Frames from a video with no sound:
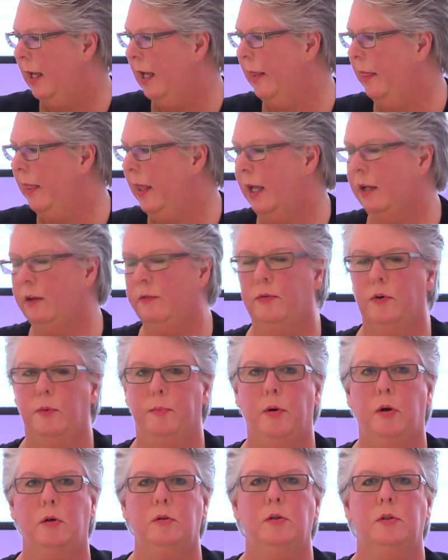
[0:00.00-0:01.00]
and then for
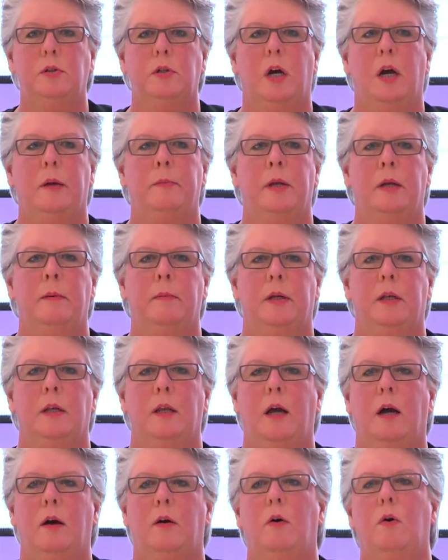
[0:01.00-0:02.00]
prototyping, but
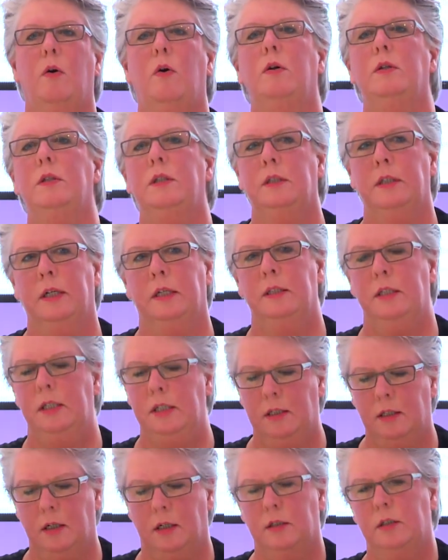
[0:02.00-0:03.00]
now all the
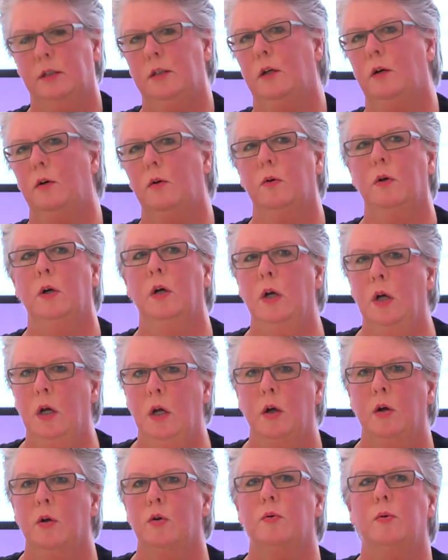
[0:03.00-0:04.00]
techniques are so
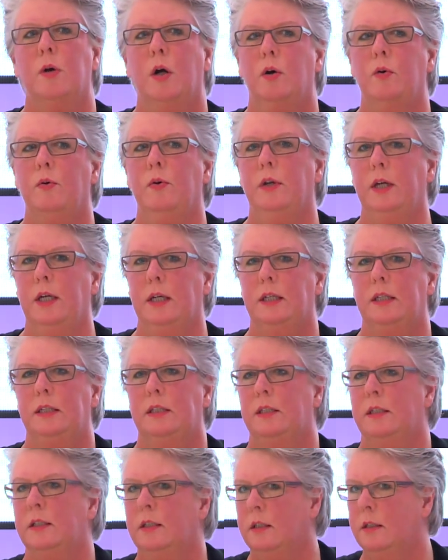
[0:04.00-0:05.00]
grown that
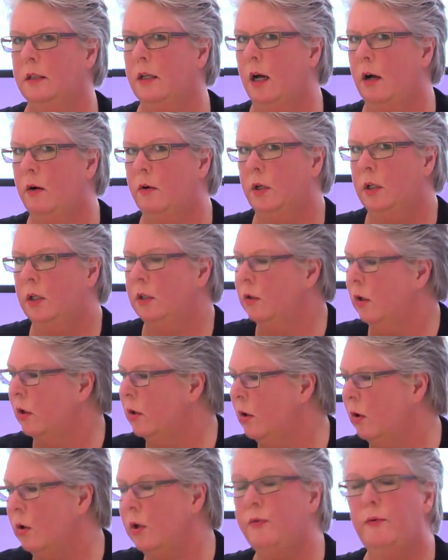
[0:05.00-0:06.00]
it's now
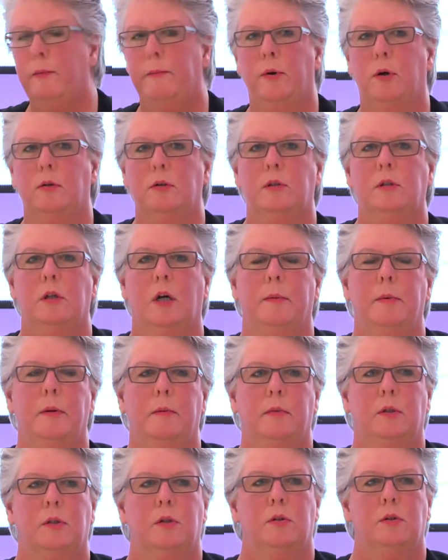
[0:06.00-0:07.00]
not only for
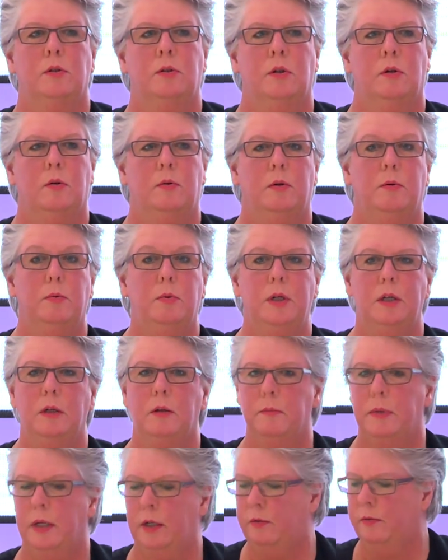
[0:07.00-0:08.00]
prototyping but also a
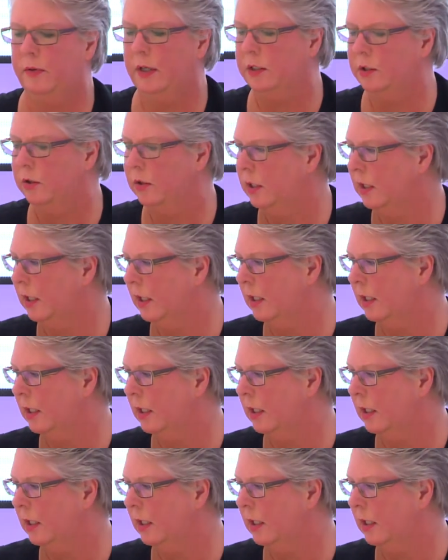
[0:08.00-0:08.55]
real manufacturing